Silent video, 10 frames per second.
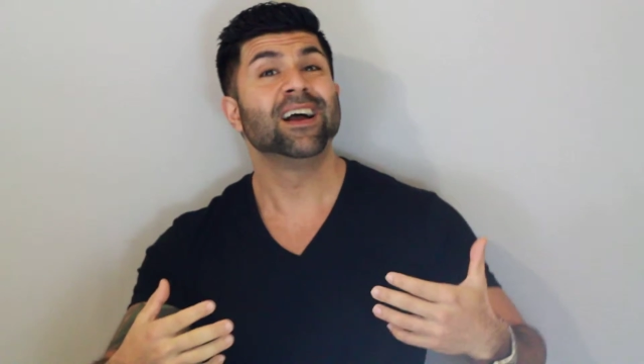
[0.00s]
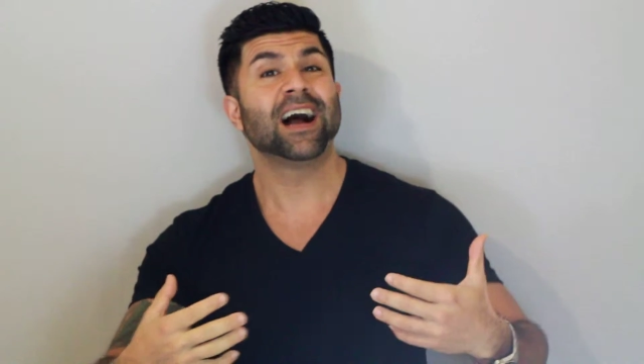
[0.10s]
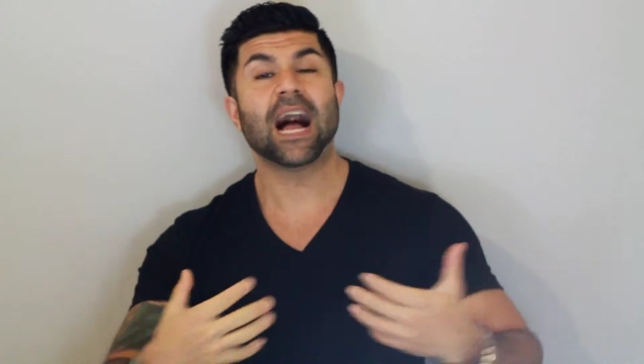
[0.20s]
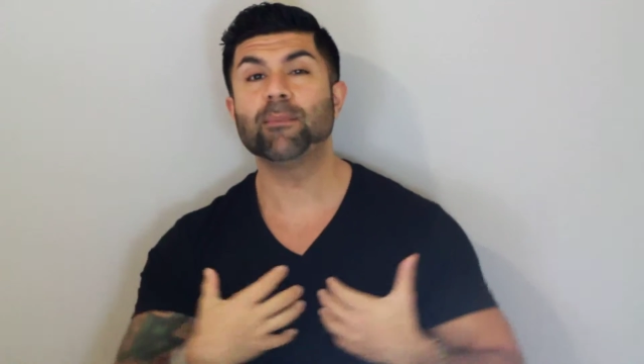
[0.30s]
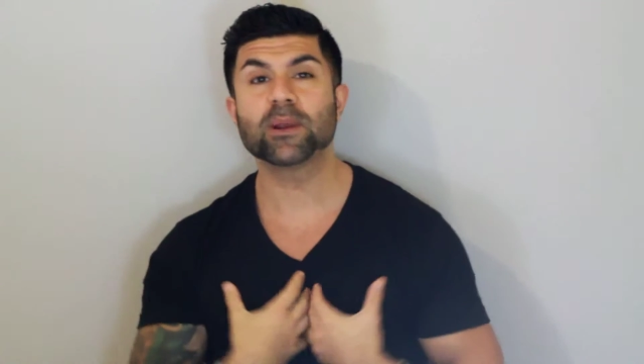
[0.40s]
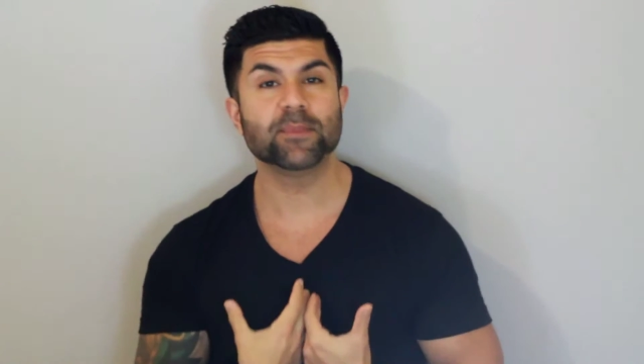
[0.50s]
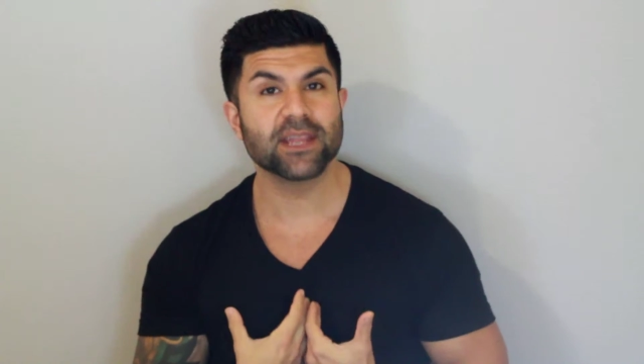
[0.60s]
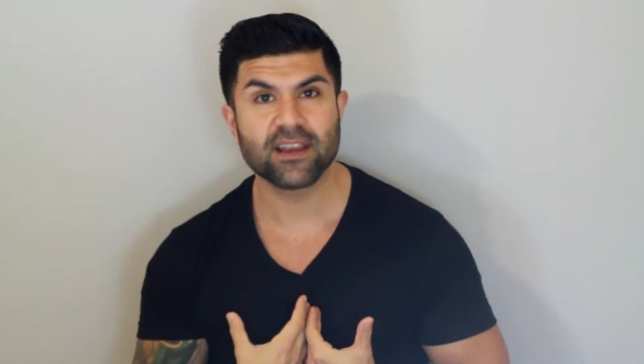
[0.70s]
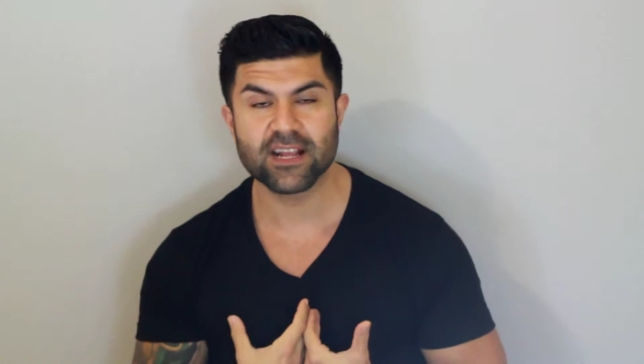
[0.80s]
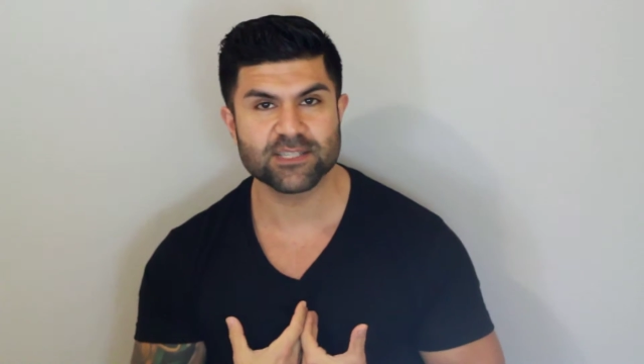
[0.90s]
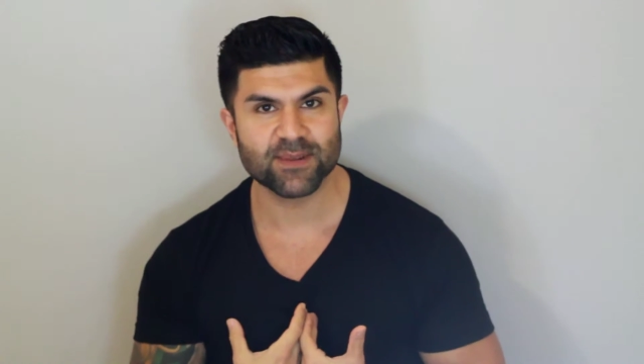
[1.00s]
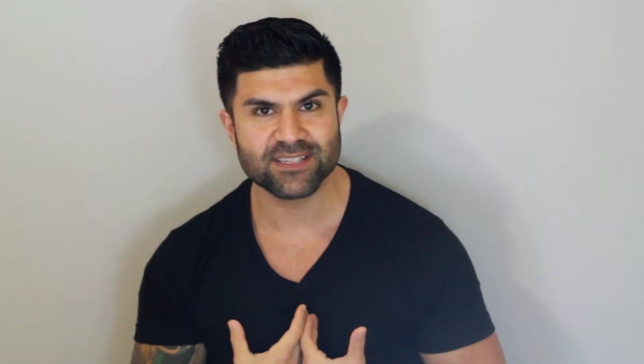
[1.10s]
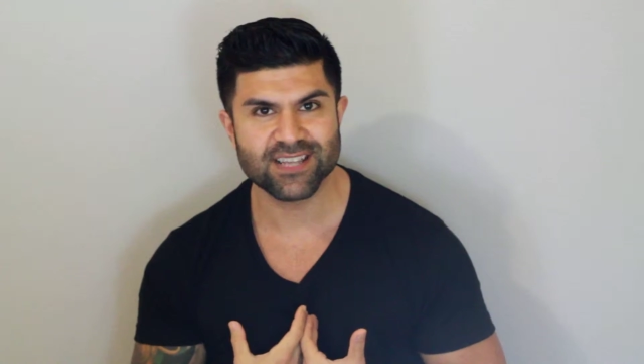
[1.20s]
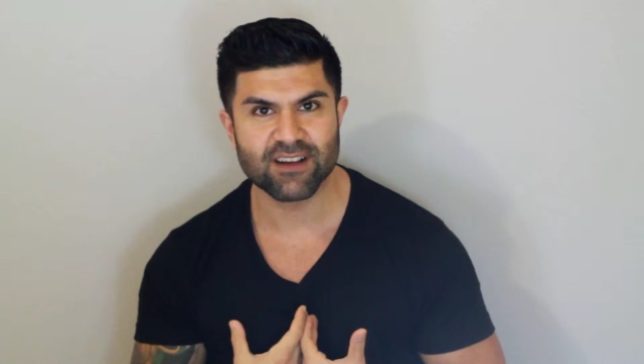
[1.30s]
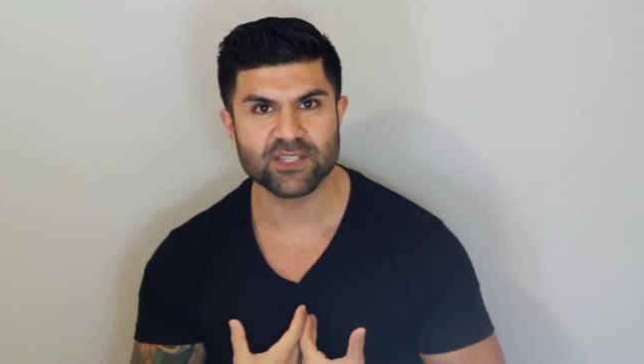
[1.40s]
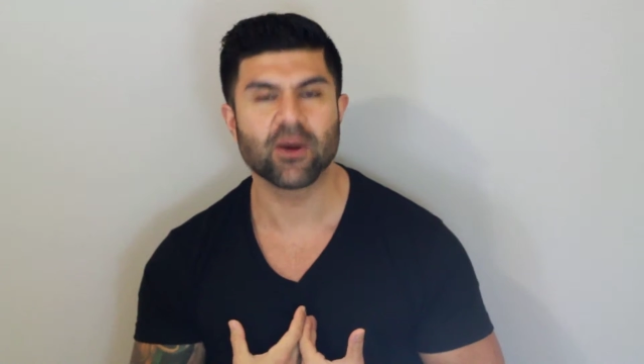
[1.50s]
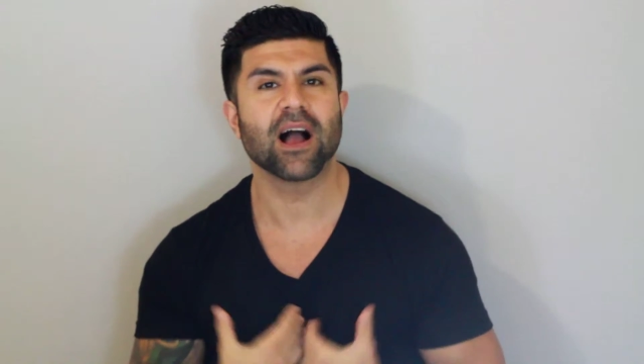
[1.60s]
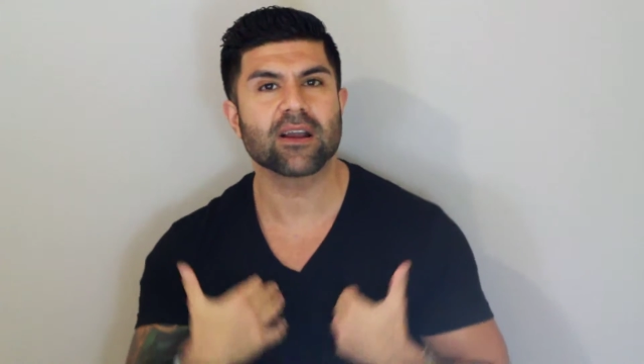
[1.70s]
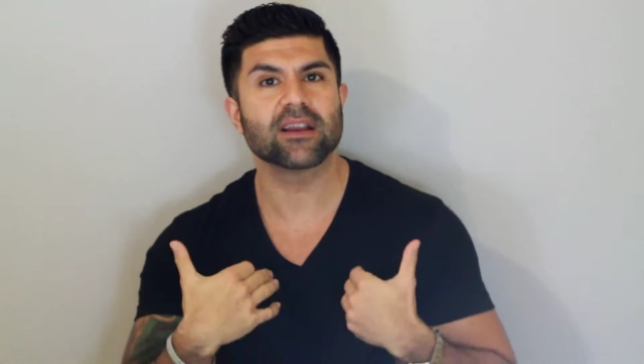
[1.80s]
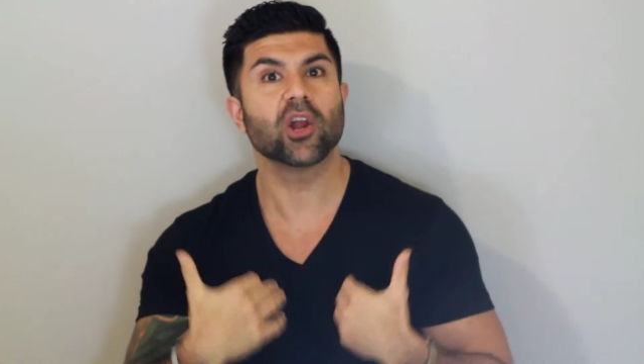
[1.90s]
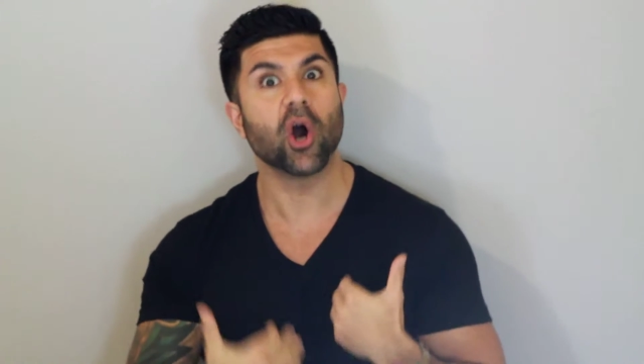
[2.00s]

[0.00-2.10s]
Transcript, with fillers: I'm competing against myself. So how can I